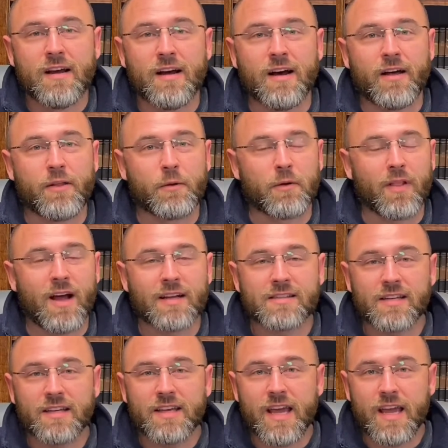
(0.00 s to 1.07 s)
Uh, there were lots
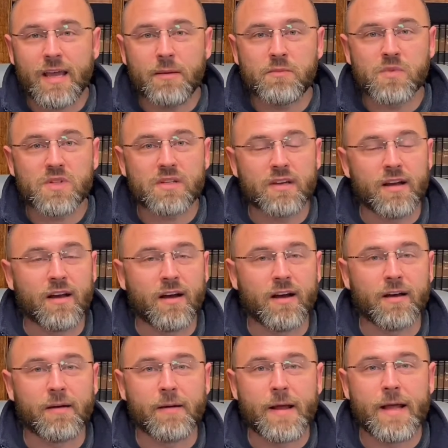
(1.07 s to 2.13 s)
of games
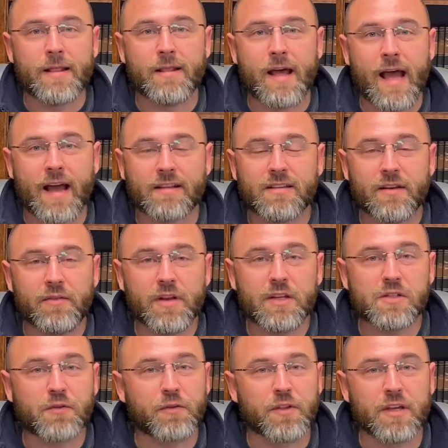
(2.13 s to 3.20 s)
uh, and
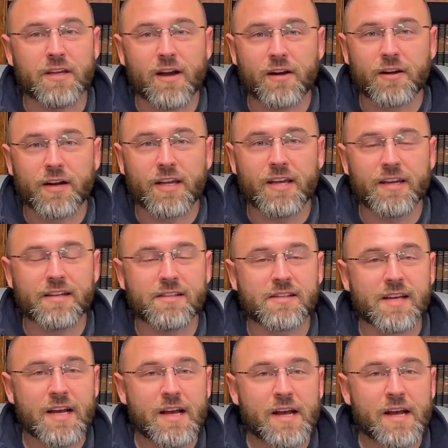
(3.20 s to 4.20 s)
activities for the younger kids.